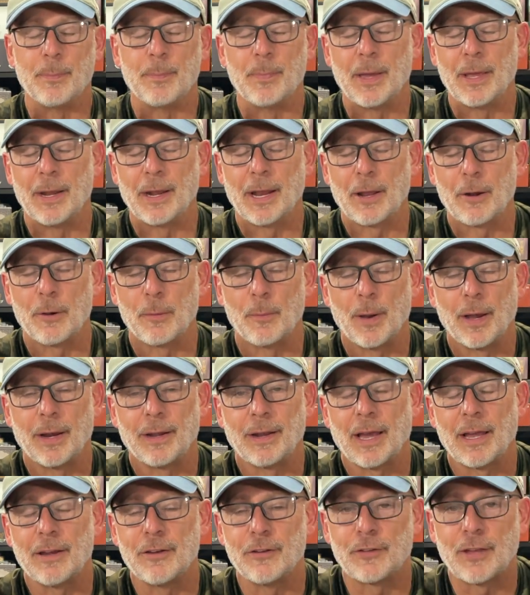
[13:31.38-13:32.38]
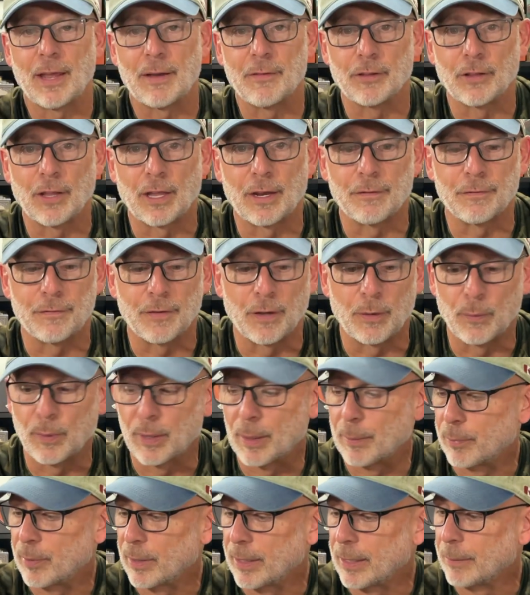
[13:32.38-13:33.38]
And I don't mind. I just have a lot of fun when
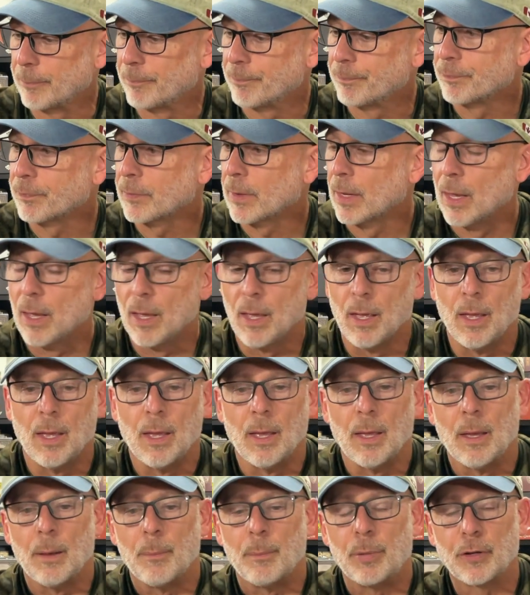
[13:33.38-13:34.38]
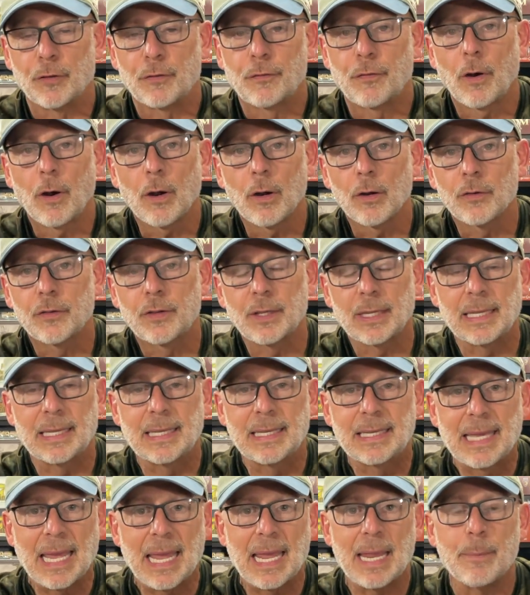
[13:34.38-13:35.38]
I'm playing them. But as far as the
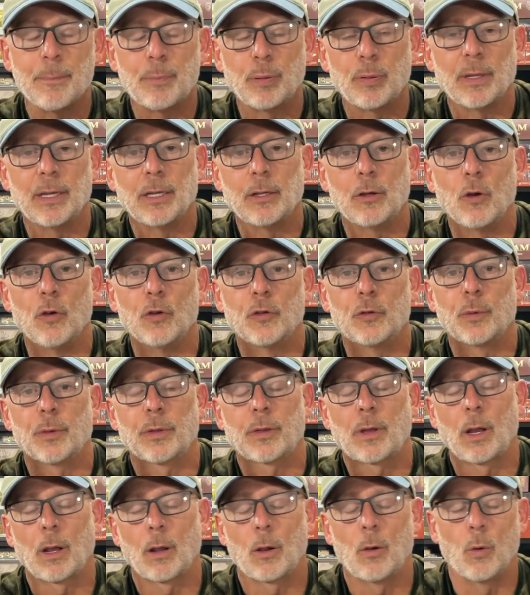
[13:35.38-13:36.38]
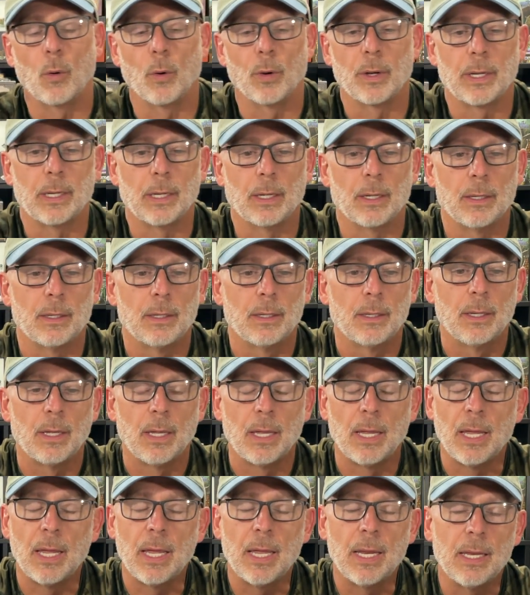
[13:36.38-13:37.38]
gameplay goes with Concordia,
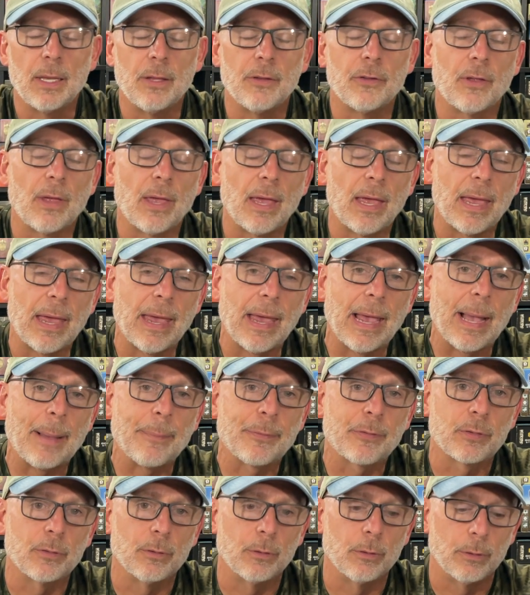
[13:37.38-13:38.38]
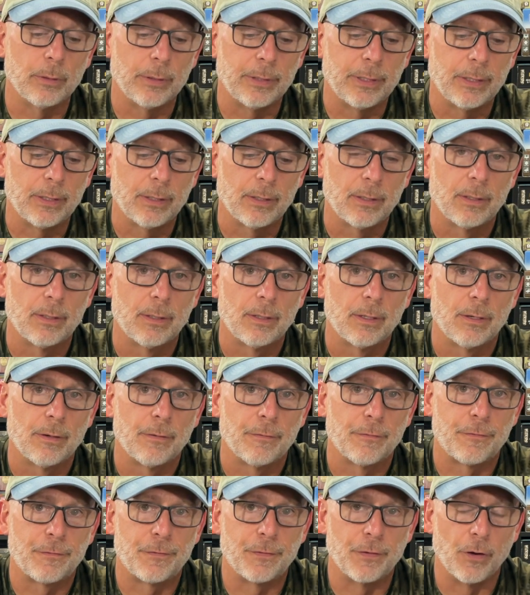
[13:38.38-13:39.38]
it is absolutely
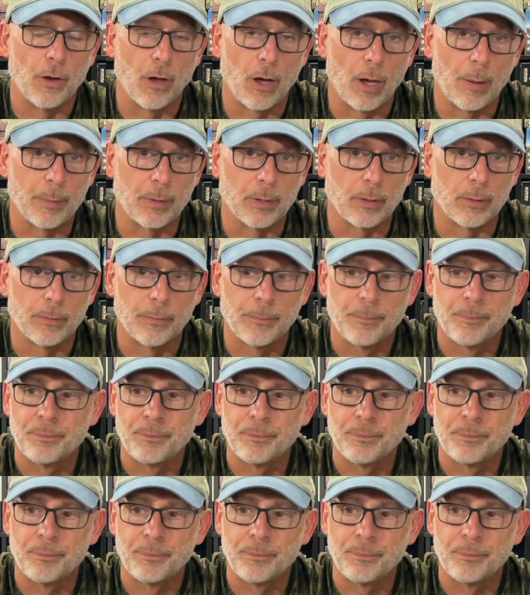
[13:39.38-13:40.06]
phenomenal.